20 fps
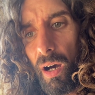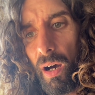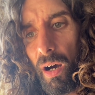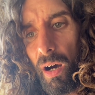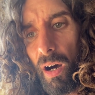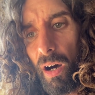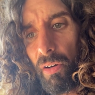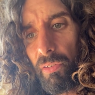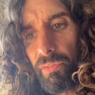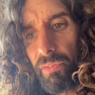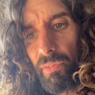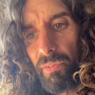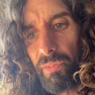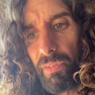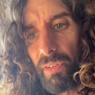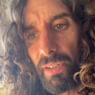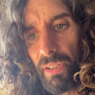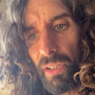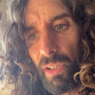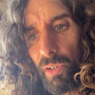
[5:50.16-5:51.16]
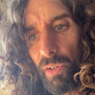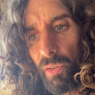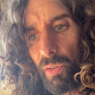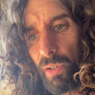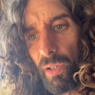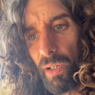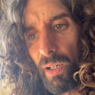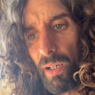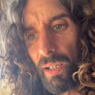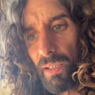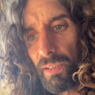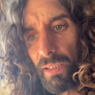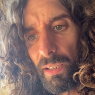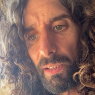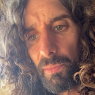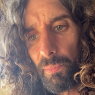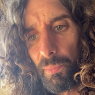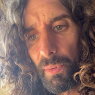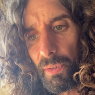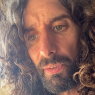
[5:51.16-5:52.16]
off video and
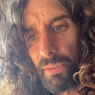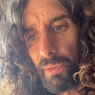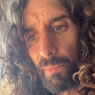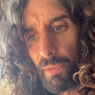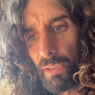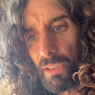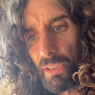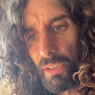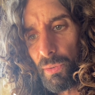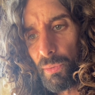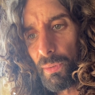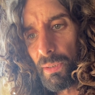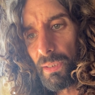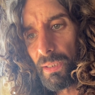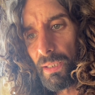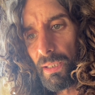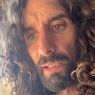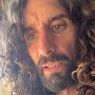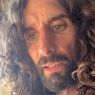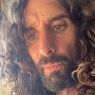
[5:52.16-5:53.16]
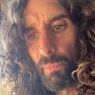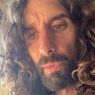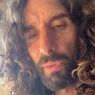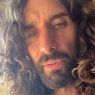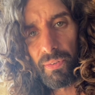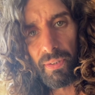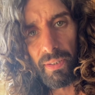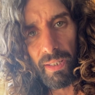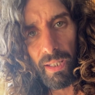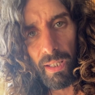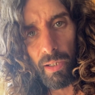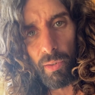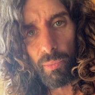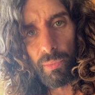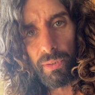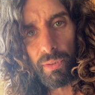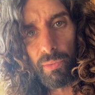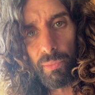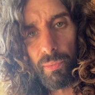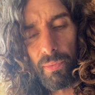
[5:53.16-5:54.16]
then put some glue in there, and we'll see how we
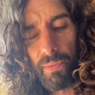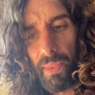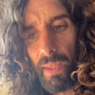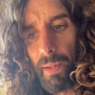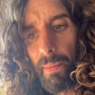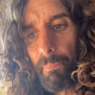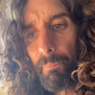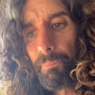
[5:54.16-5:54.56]
do with that.